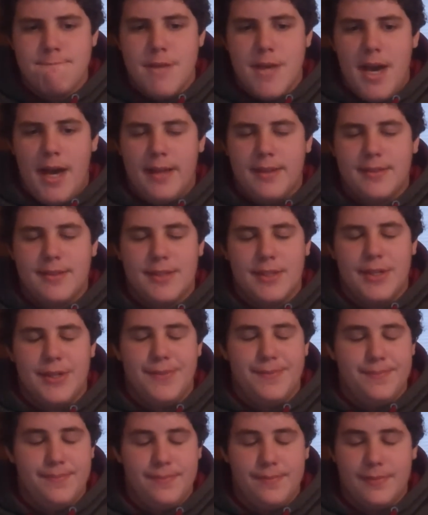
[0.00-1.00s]
Yeah,
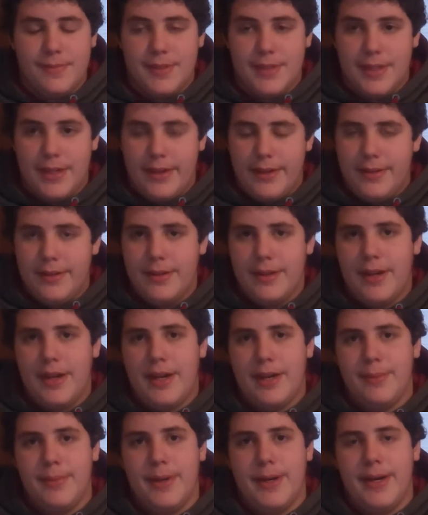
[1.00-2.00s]
so uh,
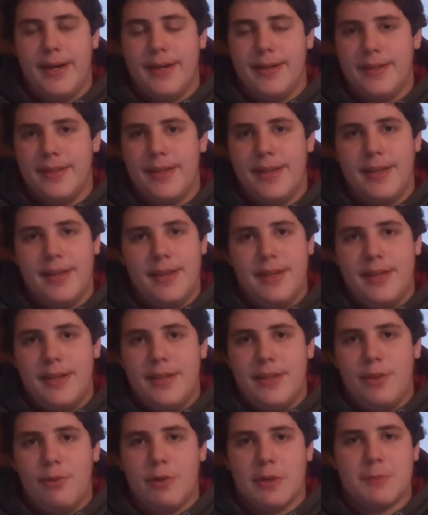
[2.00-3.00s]
I'm uh,
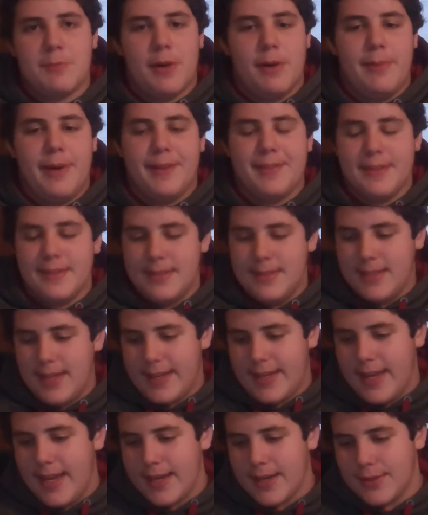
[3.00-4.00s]
the worst part about this is
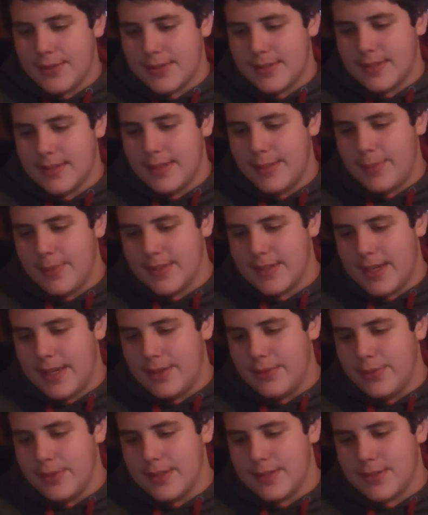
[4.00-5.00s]
I can't go to sleep because I
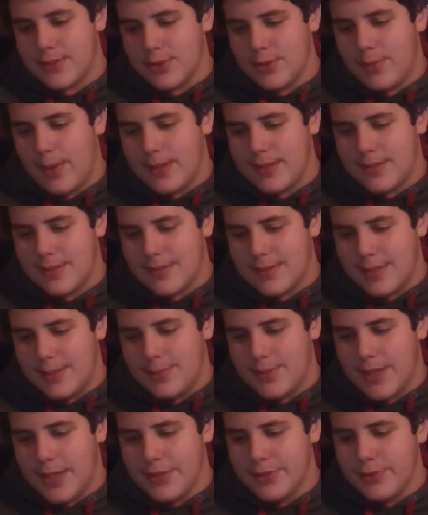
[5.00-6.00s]
don't want to screw my
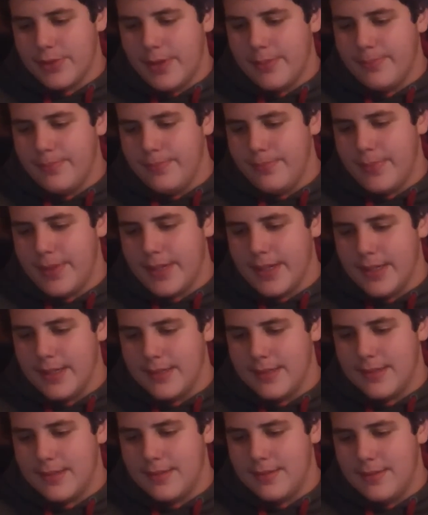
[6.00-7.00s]
sleep schedule up
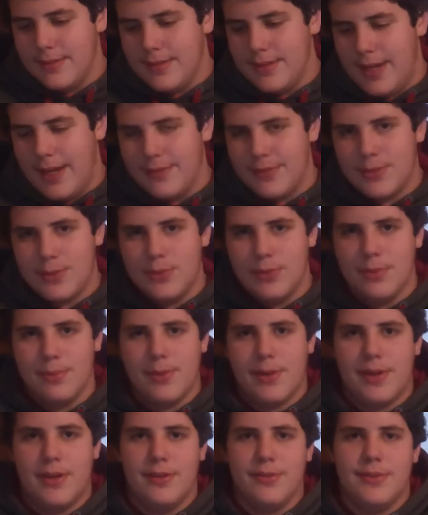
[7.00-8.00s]
because I have school
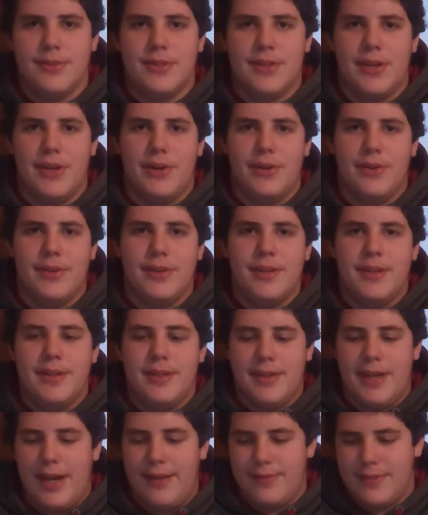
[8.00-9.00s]
tomorrow, so
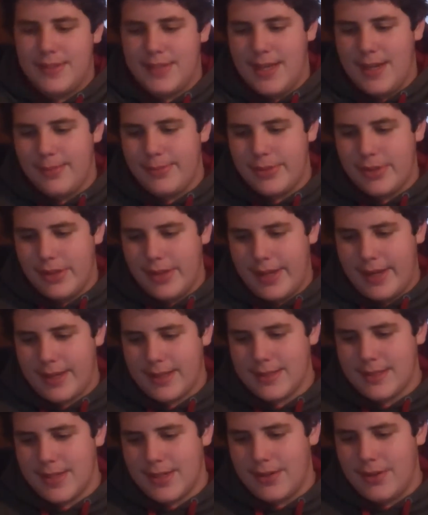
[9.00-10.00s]
I have to stay up till
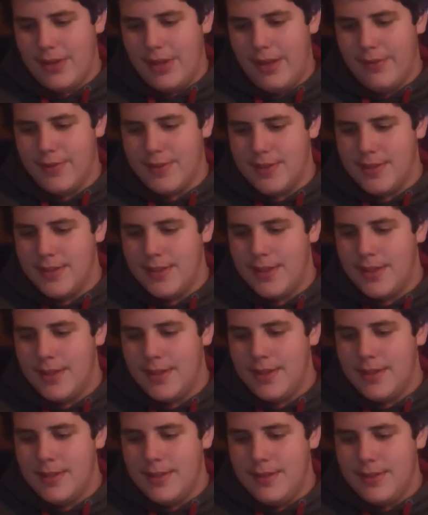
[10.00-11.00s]
like 10 or 11
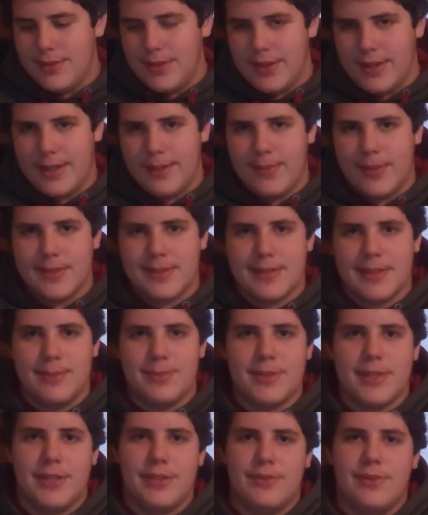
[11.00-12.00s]
so I can get my
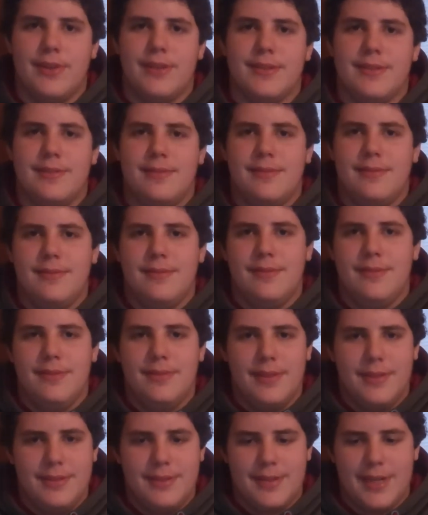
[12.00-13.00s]
sleep schedule on
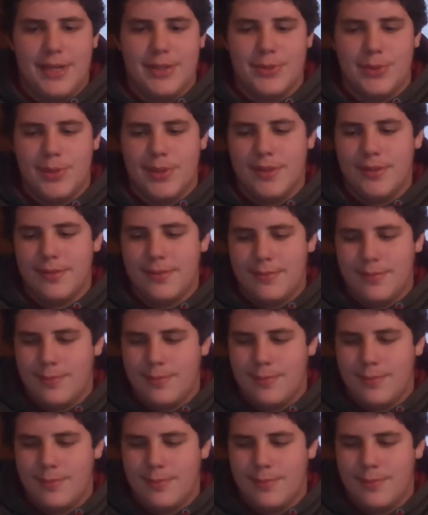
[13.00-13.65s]
schedule.